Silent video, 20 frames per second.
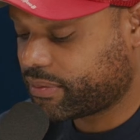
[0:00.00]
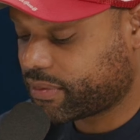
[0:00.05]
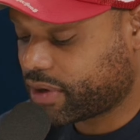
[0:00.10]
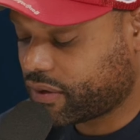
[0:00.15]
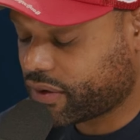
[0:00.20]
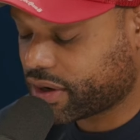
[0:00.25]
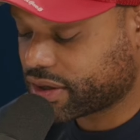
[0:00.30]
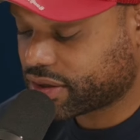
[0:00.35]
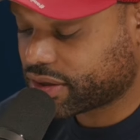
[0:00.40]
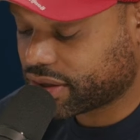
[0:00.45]
All
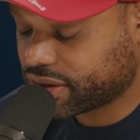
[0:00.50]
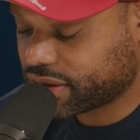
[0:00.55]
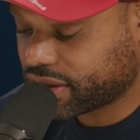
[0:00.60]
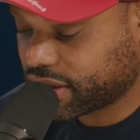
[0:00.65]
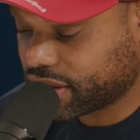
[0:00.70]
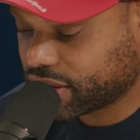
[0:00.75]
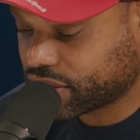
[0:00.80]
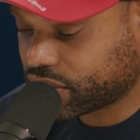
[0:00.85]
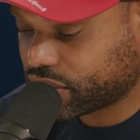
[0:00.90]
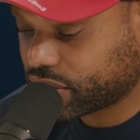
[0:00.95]
right, so let's get
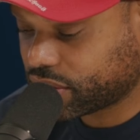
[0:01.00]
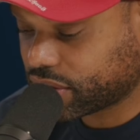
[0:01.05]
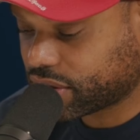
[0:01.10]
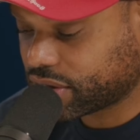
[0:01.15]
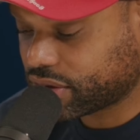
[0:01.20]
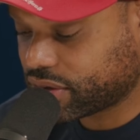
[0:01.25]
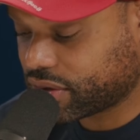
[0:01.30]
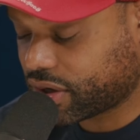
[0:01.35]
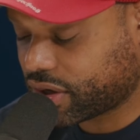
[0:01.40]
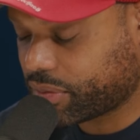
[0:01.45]
into it because
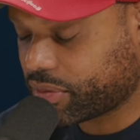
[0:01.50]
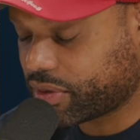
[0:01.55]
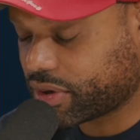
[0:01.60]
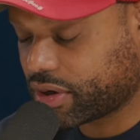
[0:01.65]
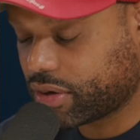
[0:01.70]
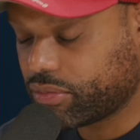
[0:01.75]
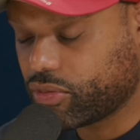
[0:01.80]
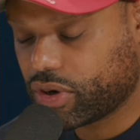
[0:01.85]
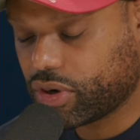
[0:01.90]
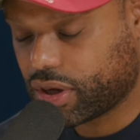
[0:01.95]
you know I'm a
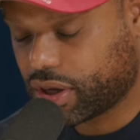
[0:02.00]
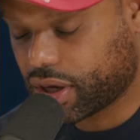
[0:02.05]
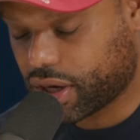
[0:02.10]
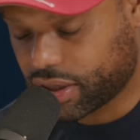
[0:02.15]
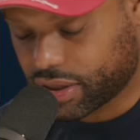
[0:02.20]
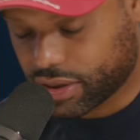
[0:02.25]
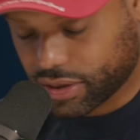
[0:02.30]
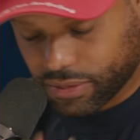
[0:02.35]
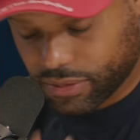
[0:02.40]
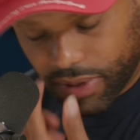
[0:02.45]

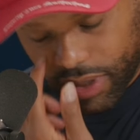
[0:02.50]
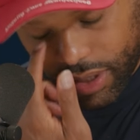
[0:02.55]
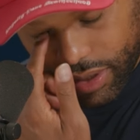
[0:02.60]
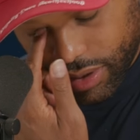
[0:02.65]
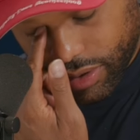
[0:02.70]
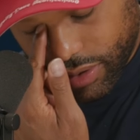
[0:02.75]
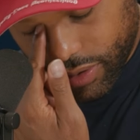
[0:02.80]
communications major,